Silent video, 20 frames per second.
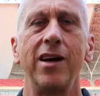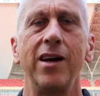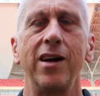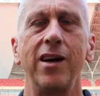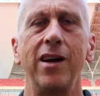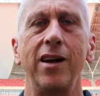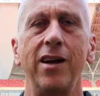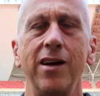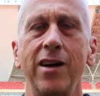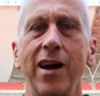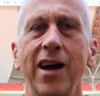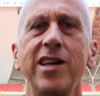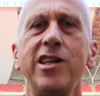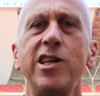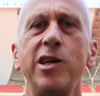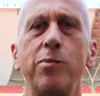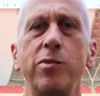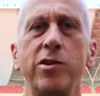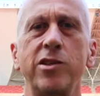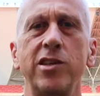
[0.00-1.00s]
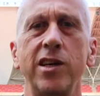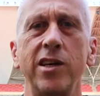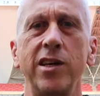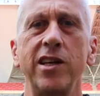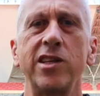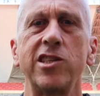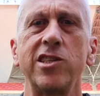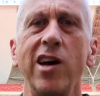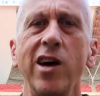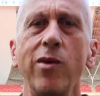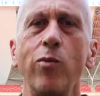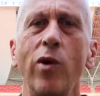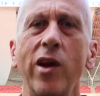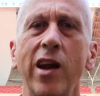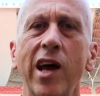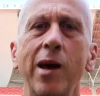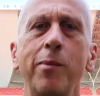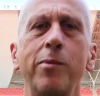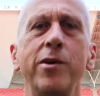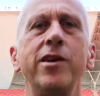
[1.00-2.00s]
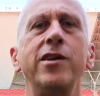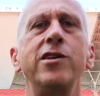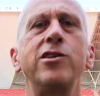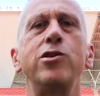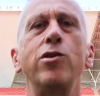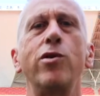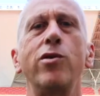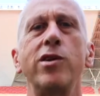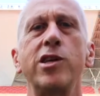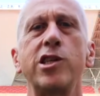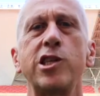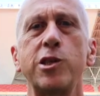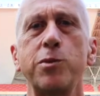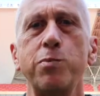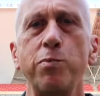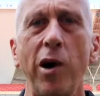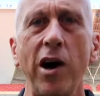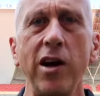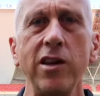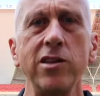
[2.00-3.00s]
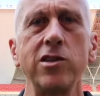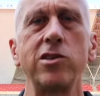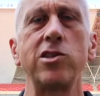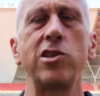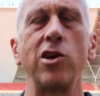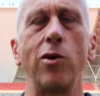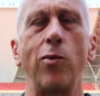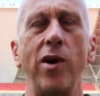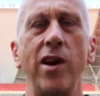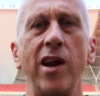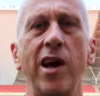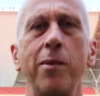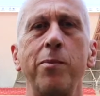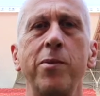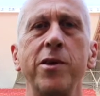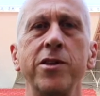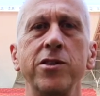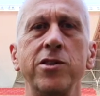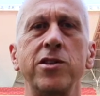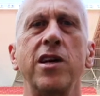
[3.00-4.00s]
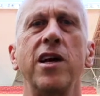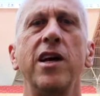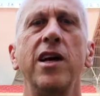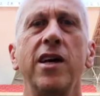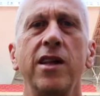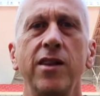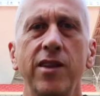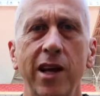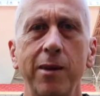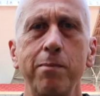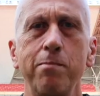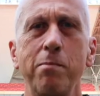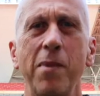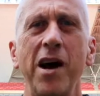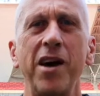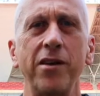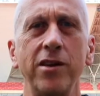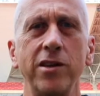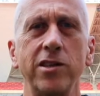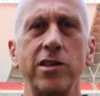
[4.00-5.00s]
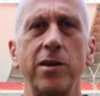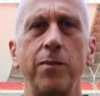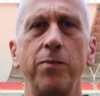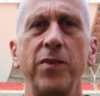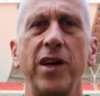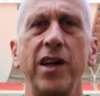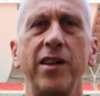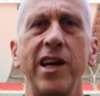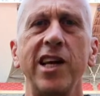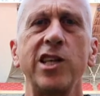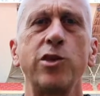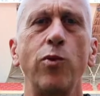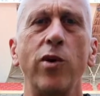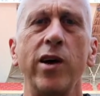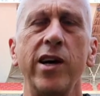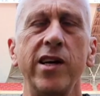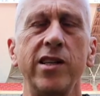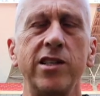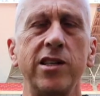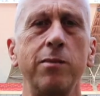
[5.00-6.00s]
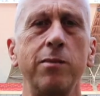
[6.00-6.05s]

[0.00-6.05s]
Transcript: 90%. It's not what happened, it's your response to what happens that matters. And that's why it's